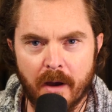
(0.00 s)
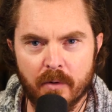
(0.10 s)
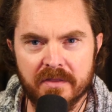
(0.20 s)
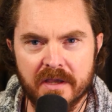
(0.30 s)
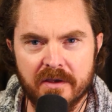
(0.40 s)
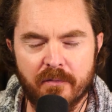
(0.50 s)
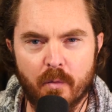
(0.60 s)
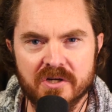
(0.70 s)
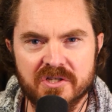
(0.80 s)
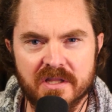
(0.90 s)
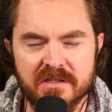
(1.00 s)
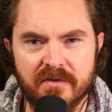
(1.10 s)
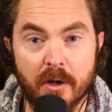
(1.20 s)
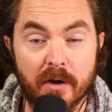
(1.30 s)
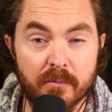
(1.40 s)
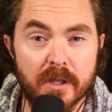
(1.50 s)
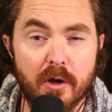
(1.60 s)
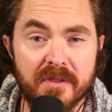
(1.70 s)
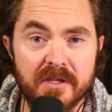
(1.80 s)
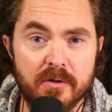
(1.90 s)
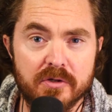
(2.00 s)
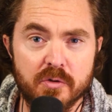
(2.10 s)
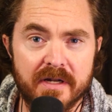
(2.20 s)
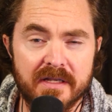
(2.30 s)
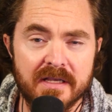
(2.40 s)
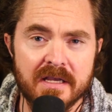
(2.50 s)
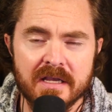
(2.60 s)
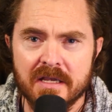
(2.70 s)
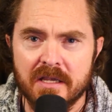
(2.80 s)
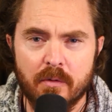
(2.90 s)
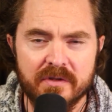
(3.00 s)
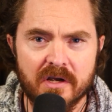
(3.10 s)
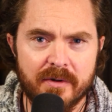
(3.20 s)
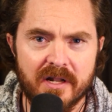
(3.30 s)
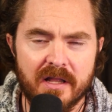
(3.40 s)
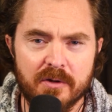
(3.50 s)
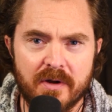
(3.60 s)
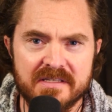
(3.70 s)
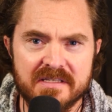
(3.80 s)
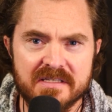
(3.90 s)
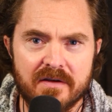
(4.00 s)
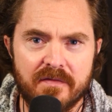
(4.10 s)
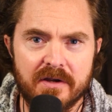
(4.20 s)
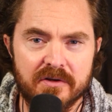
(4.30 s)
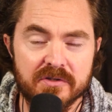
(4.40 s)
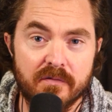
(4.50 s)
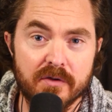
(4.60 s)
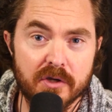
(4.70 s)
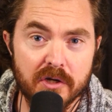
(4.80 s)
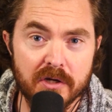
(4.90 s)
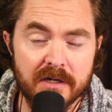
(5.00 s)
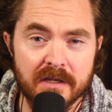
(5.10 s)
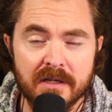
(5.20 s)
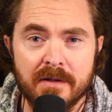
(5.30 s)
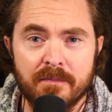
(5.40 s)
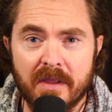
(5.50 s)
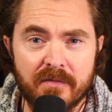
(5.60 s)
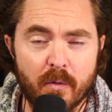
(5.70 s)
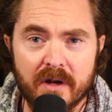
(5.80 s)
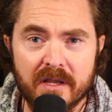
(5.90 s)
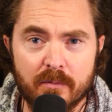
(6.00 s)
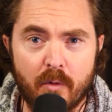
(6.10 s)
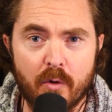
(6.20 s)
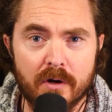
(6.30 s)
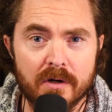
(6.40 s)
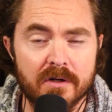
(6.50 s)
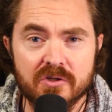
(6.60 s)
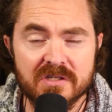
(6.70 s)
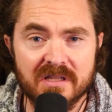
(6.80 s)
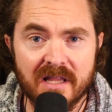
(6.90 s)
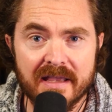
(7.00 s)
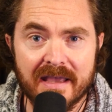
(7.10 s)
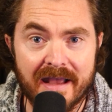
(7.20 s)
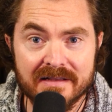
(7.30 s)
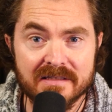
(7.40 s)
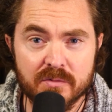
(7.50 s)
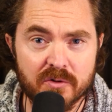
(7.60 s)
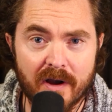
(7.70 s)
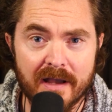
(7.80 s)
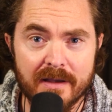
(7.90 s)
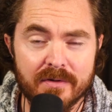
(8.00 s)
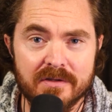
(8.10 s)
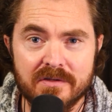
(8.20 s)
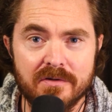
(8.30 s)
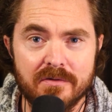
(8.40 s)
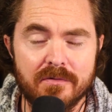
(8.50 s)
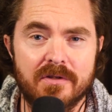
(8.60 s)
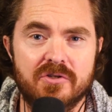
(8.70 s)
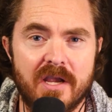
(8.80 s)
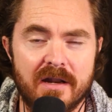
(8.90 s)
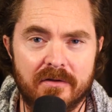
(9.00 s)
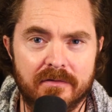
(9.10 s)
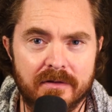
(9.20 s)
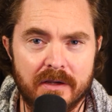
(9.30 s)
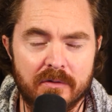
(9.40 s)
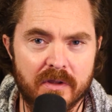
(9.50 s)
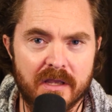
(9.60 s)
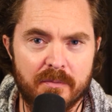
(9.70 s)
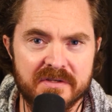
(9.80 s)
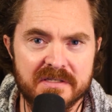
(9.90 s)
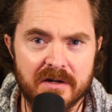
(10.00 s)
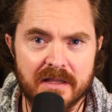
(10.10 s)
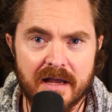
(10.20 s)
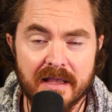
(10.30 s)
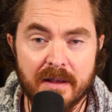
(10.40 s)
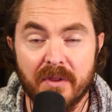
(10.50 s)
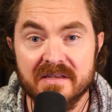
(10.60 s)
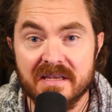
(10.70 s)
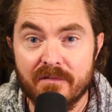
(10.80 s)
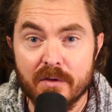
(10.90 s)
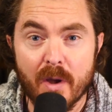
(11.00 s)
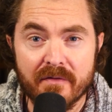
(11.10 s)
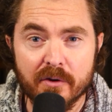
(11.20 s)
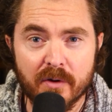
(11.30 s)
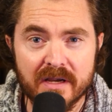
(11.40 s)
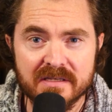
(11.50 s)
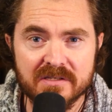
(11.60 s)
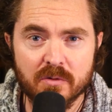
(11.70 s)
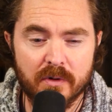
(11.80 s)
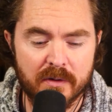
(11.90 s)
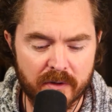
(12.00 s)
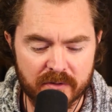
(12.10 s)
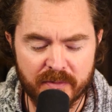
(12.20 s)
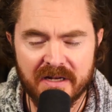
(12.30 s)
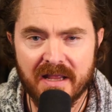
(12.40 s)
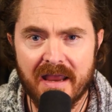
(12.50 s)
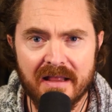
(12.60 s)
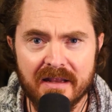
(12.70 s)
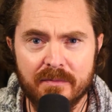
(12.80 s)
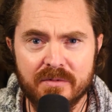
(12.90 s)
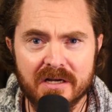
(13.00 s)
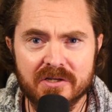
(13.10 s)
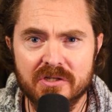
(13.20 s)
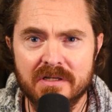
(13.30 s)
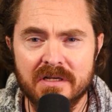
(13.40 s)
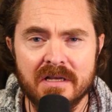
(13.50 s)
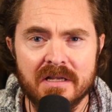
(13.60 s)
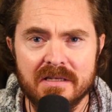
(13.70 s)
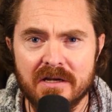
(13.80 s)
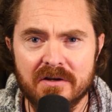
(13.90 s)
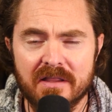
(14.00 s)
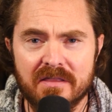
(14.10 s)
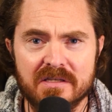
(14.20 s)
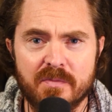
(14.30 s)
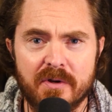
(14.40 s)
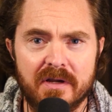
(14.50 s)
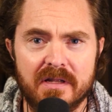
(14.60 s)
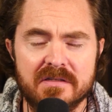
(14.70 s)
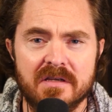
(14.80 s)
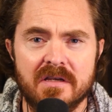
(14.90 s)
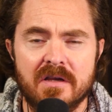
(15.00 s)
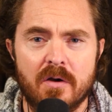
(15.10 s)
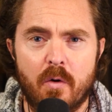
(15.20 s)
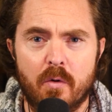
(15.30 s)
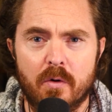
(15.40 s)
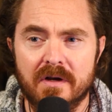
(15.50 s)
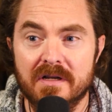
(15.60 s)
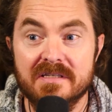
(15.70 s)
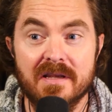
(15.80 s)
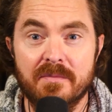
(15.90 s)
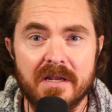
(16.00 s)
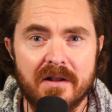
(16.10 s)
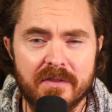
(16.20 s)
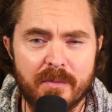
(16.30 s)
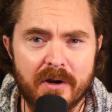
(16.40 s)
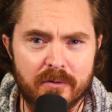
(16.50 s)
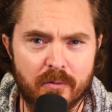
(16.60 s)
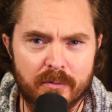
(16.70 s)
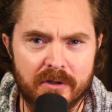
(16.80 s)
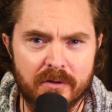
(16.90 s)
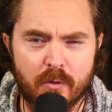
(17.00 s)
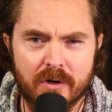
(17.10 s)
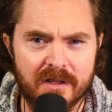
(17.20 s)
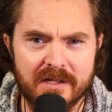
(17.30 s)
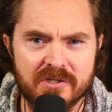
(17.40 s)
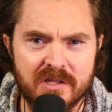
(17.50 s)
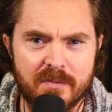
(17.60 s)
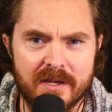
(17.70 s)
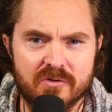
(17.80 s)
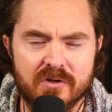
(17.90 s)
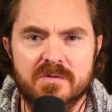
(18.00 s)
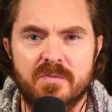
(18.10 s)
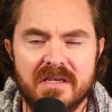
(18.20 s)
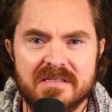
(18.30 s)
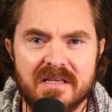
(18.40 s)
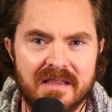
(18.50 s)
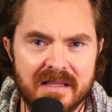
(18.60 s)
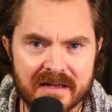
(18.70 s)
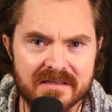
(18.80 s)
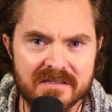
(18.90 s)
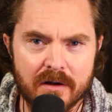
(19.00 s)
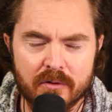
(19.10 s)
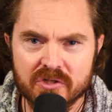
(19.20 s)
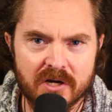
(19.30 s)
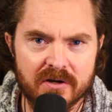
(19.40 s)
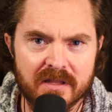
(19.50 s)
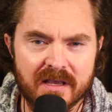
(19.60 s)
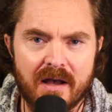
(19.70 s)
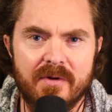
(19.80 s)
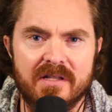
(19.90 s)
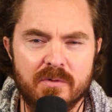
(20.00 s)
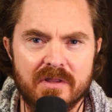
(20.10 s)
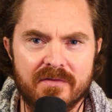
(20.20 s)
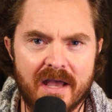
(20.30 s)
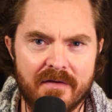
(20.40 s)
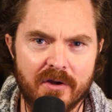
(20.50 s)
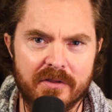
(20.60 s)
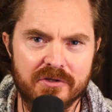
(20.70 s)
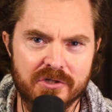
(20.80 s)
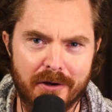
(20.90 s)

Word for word: I want to thank you for watching this video. I really hope that you enjoyed it. You know, we talk about a lot of crazy stuff here, so if you could... if you want to hear more, just like and subscribe to the channel. It would really help us out a lot. And plus, if you have a crazy story, whether it be an alien abduction, near-death experience, or something of the paranormal, or a glitch in the Matrix, please let us know. Share it in the comments. We'd love to have you on the